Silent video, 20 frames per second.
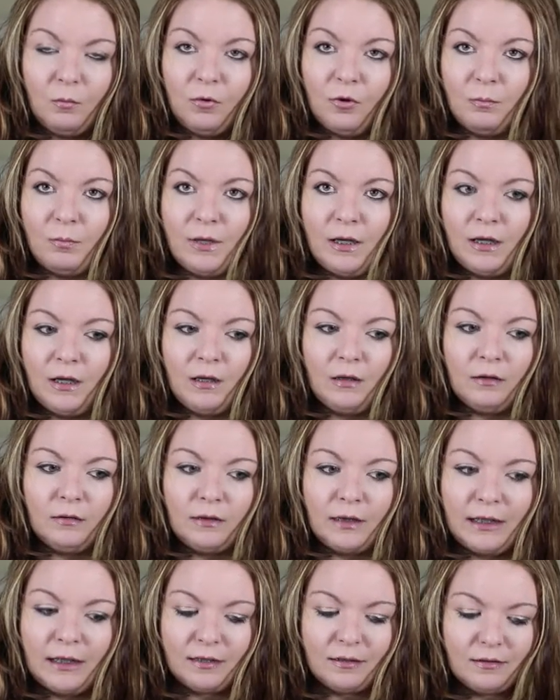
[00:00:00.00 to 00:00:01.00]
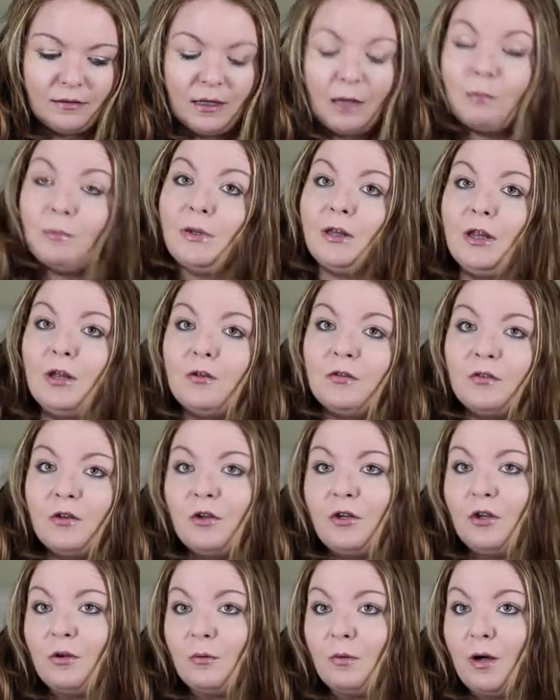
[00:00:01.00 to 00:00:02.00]
will be linked down below. So
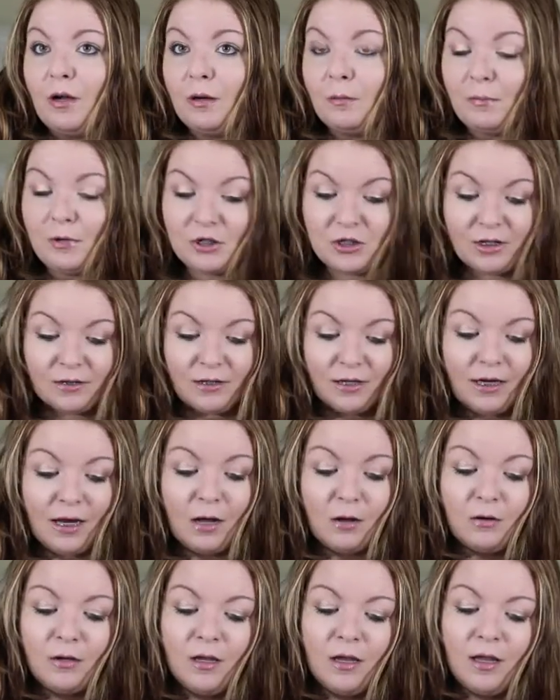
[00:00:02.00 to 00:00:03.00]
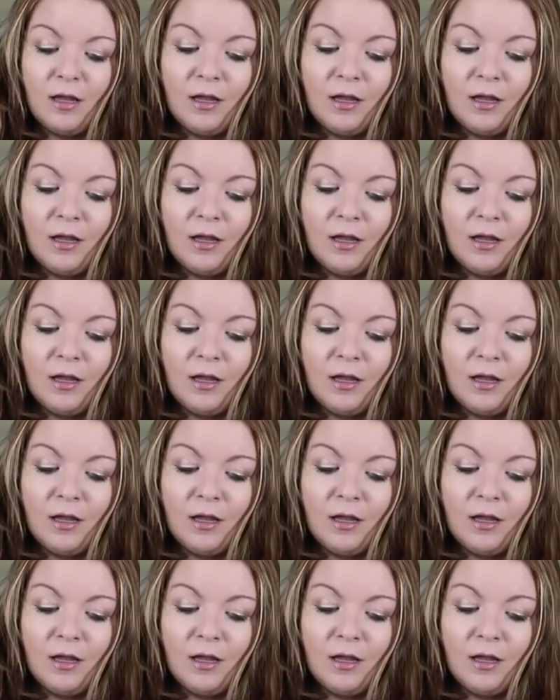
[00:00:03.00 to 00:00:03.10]
you're welcome to check that out.